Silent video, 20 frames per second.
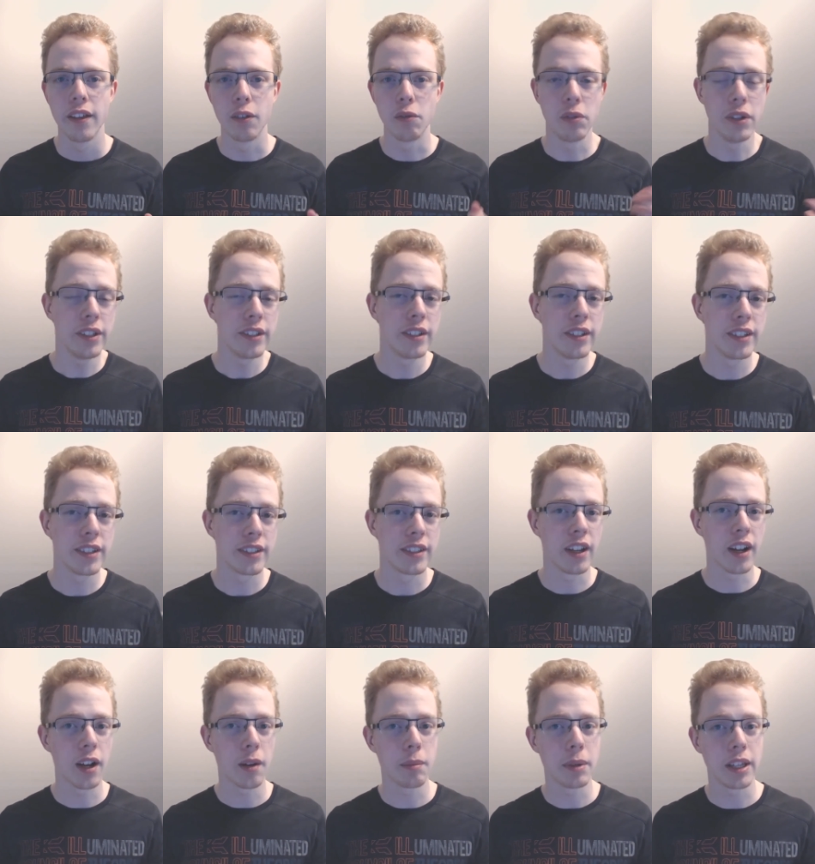The reason is
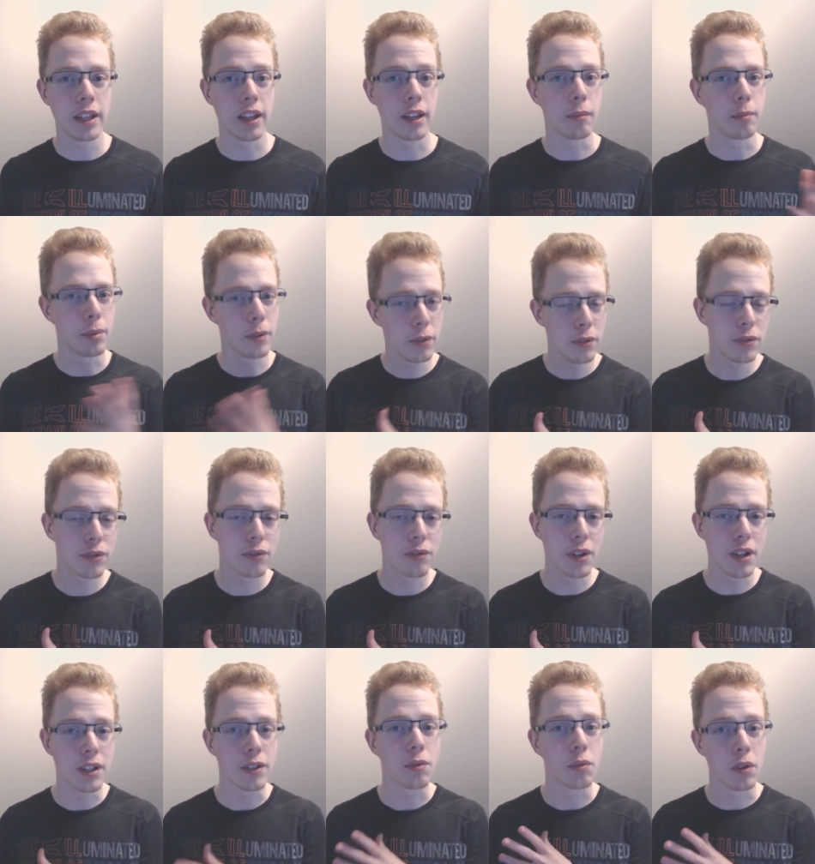that I've been getting blue
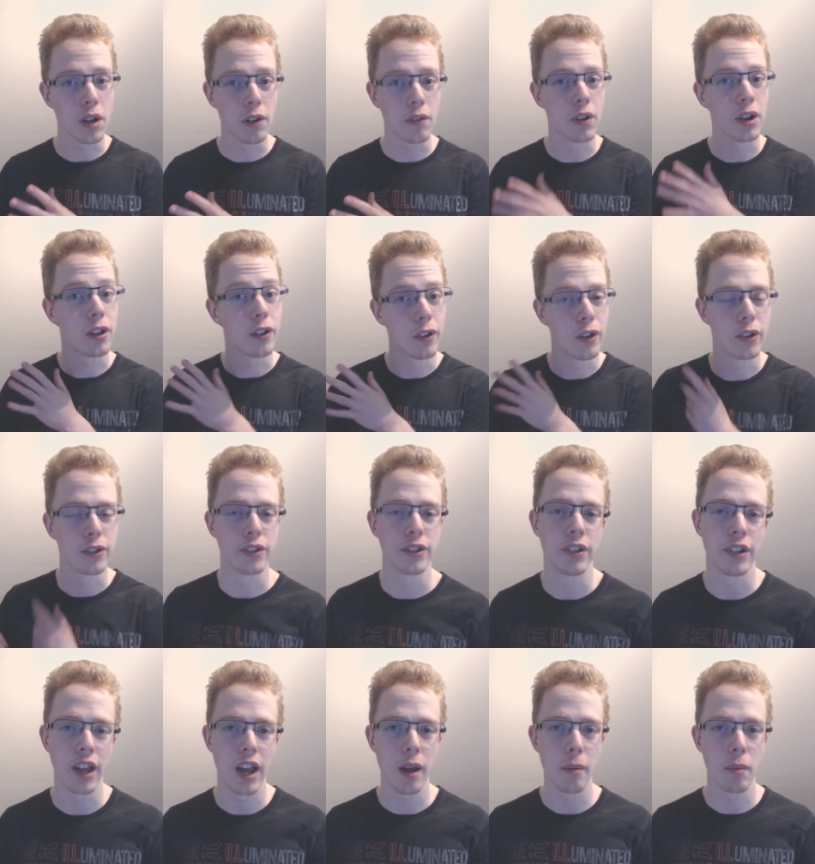screens whenever I launch
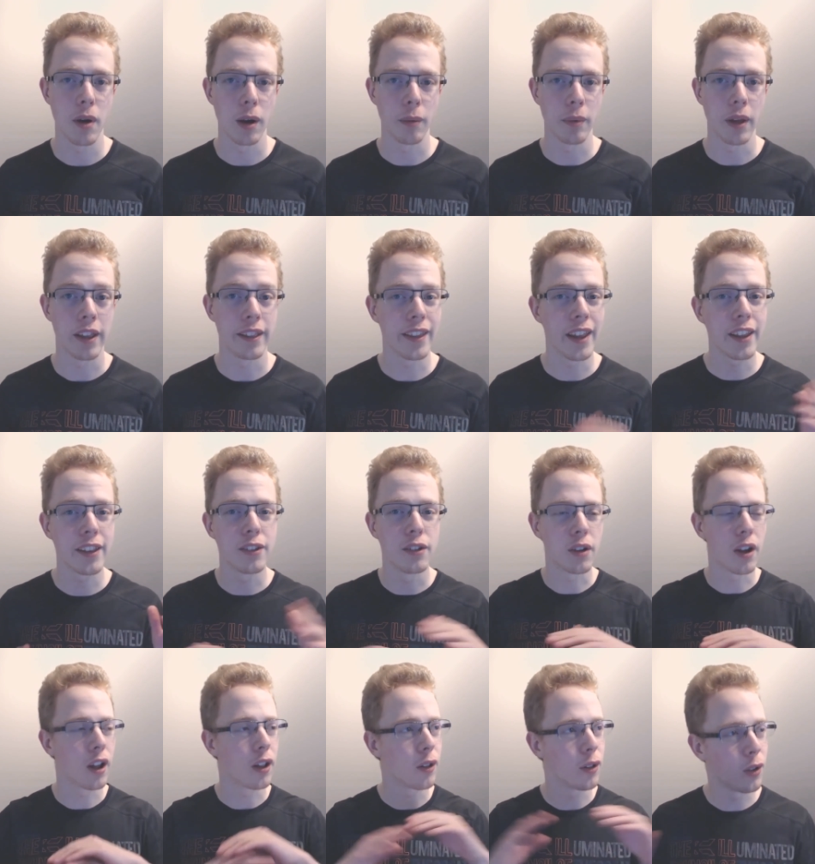the game up, and that
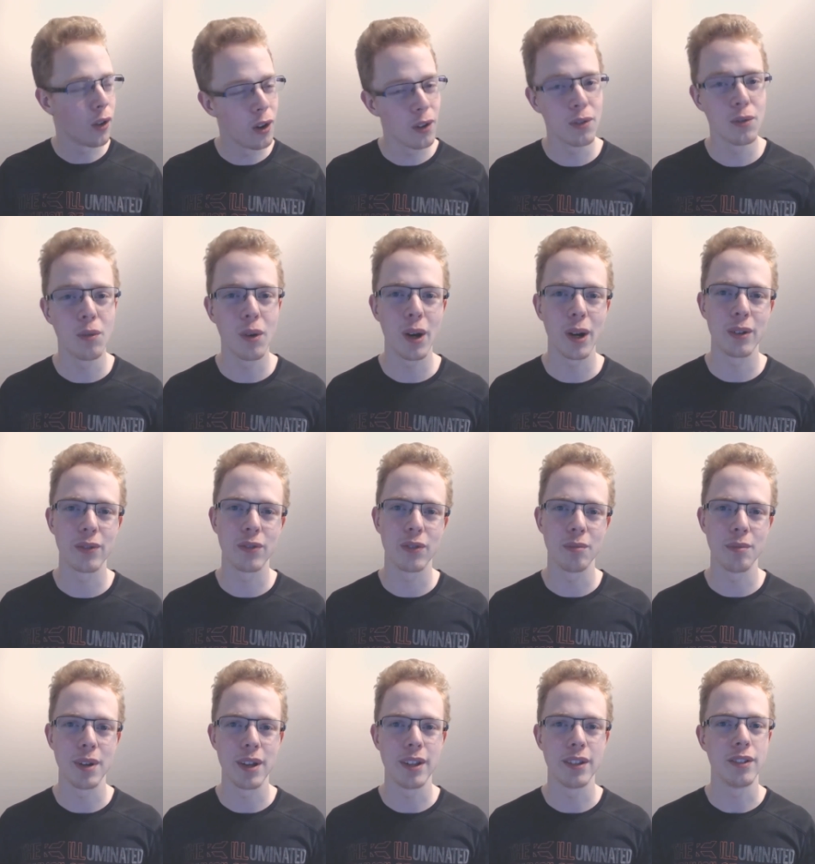took a long while for
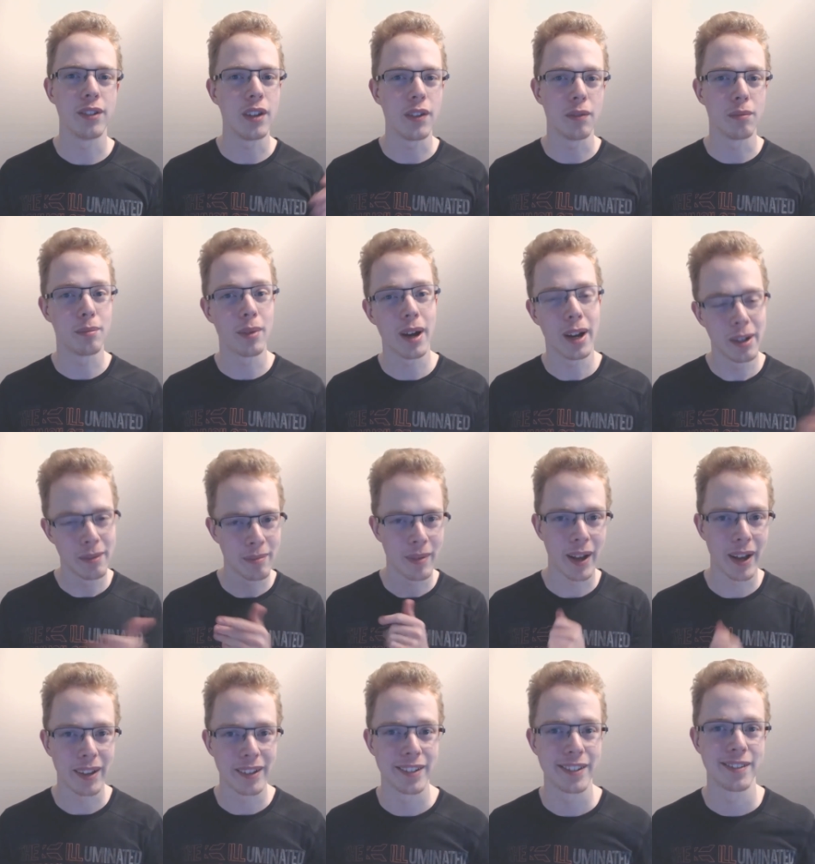me to even
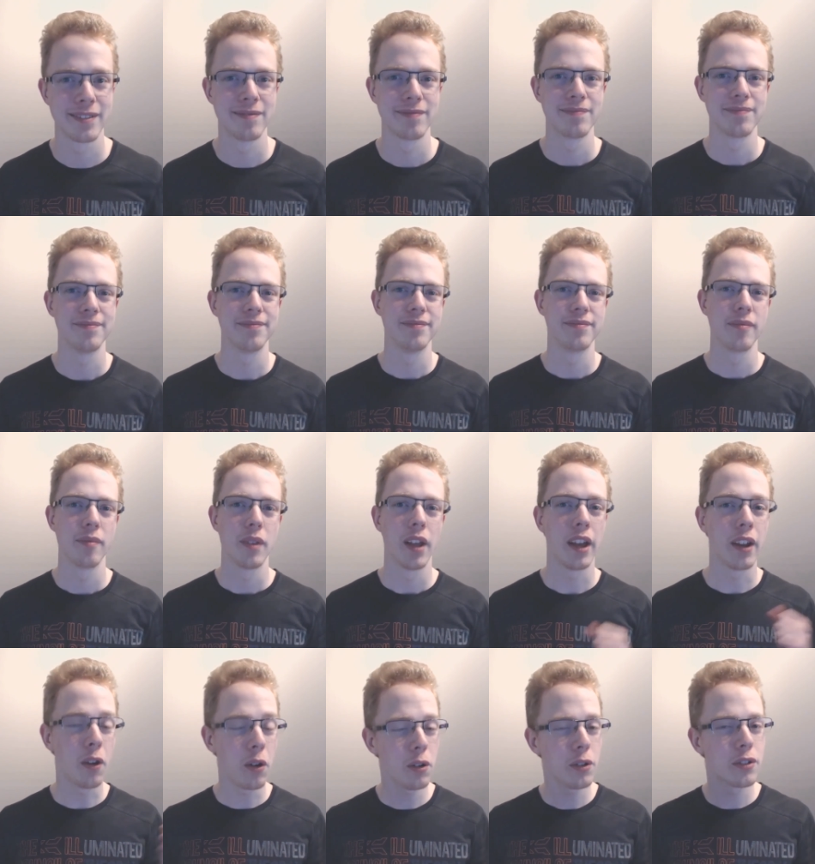bypass.
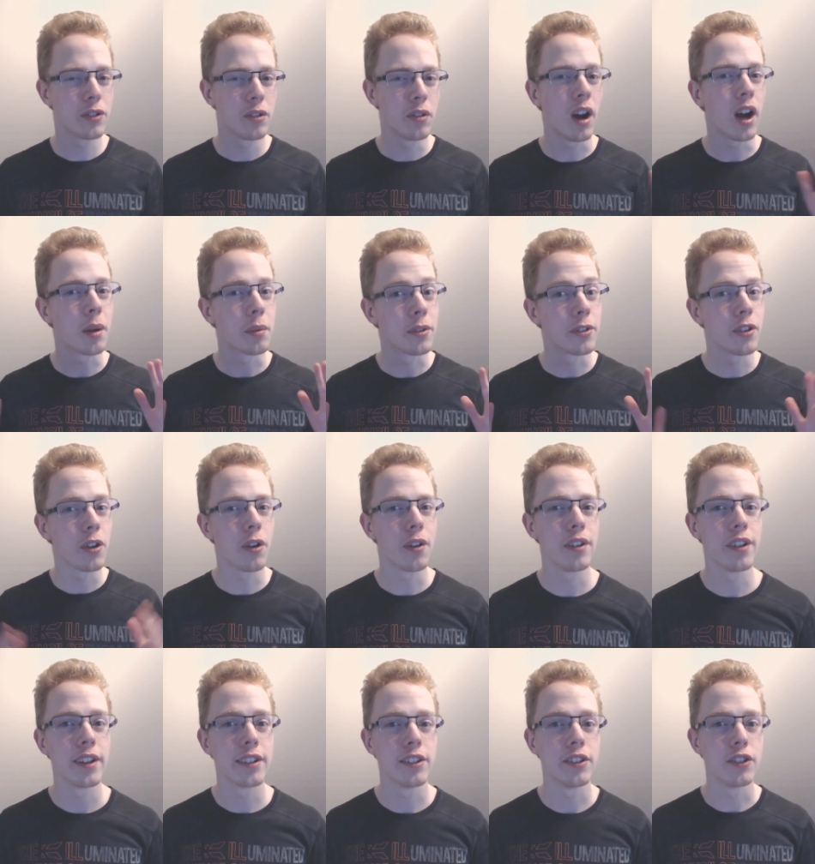And also, I'm sorry
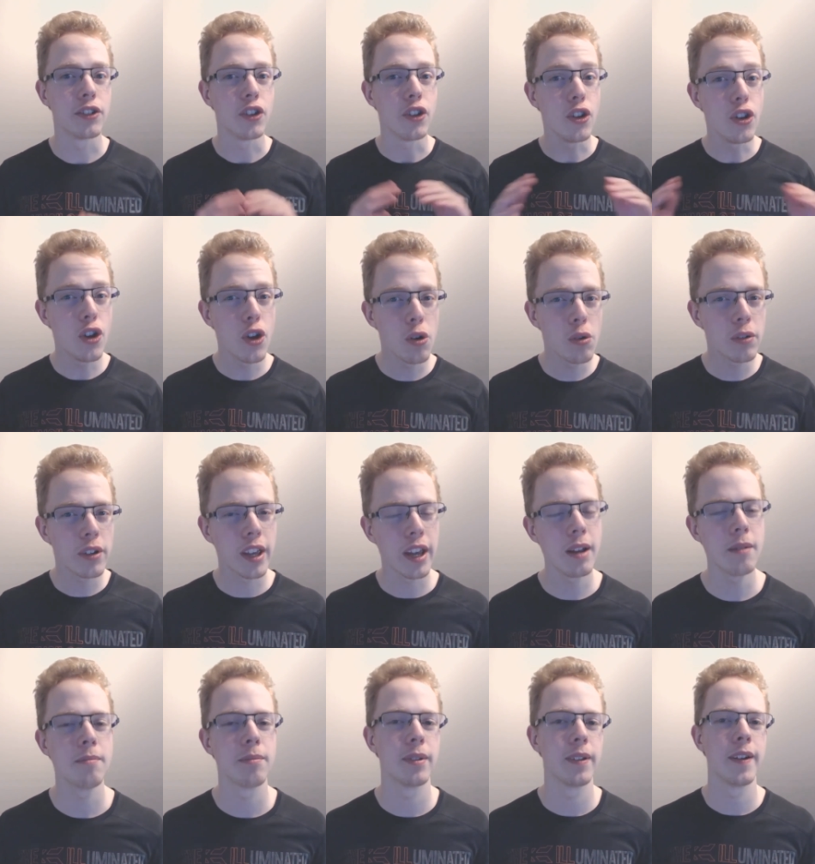that there's no
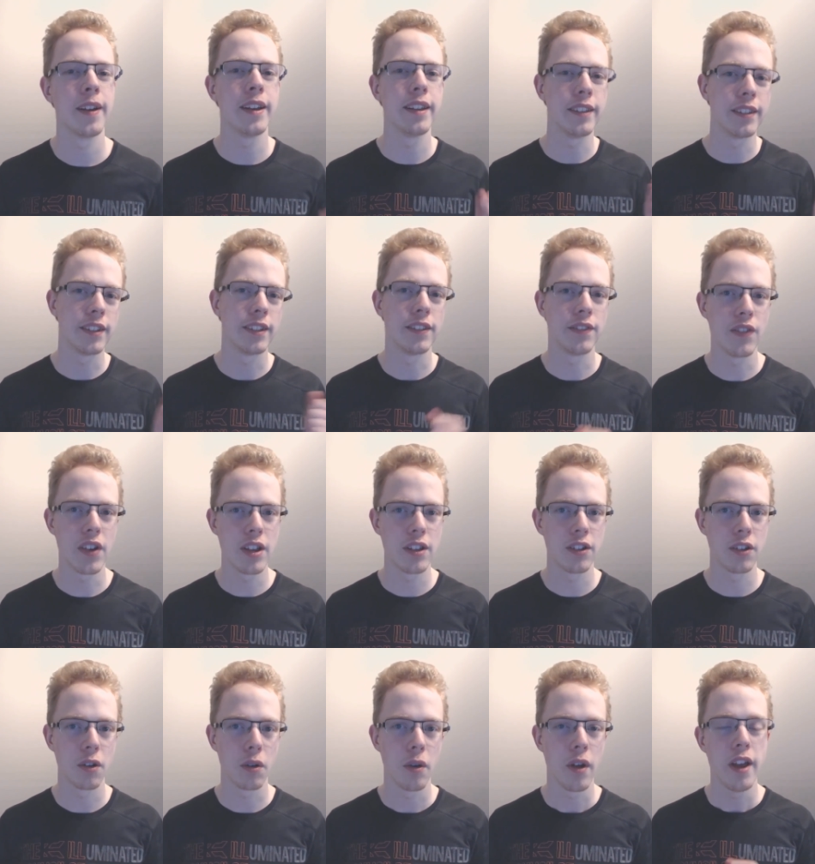gameplay in this
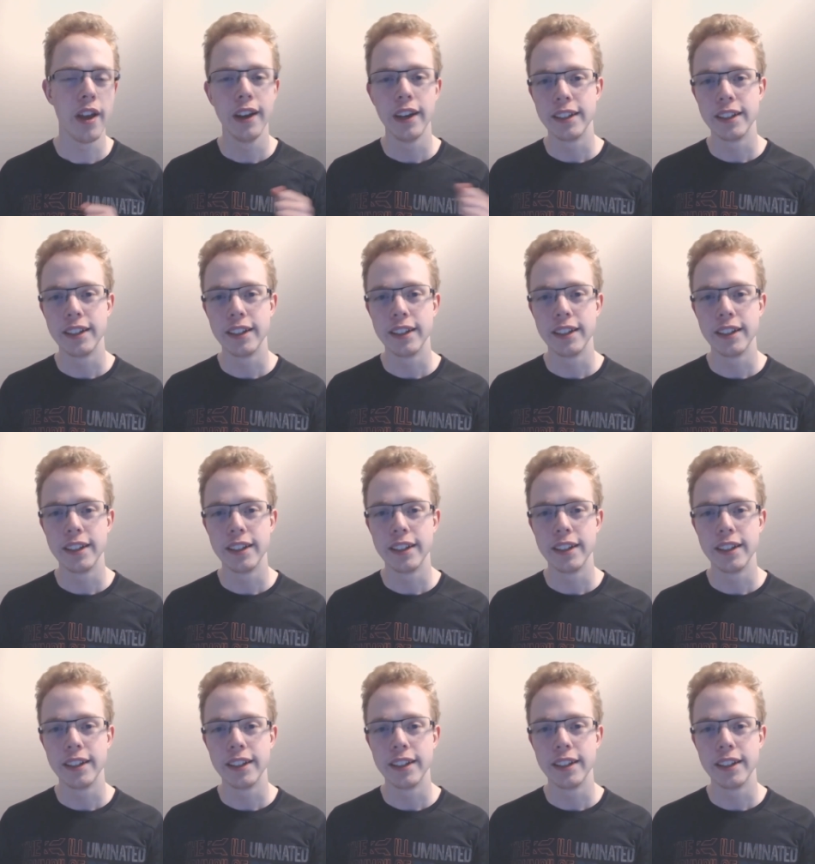video.